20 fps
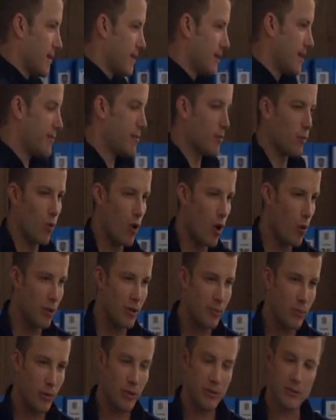Yeah, but why
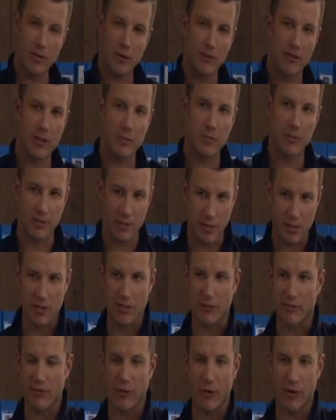would he put himself in the
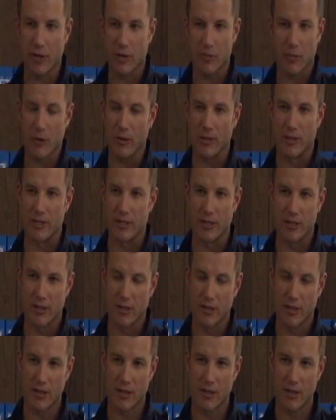position of finding the bodies?
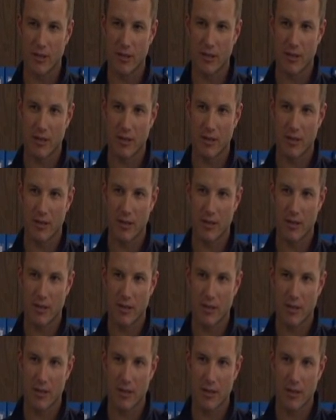Well, you're the one
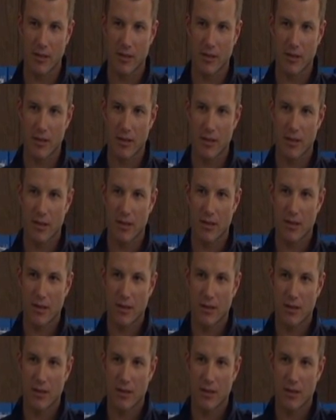that keeps telling me anything